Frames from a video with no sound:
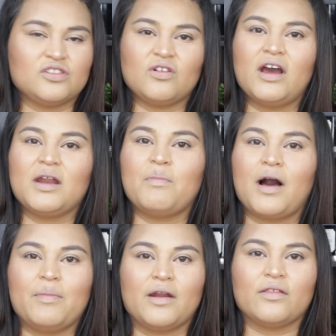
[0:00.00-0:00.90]
Just go ahead
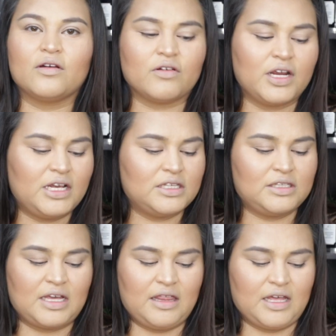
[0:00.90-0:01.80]
and pop it on the
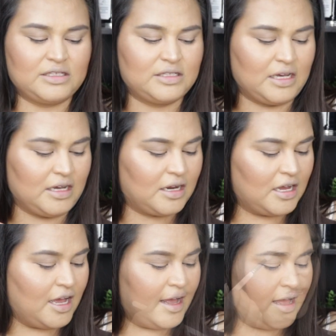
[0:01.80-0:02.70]
crease, and that's it.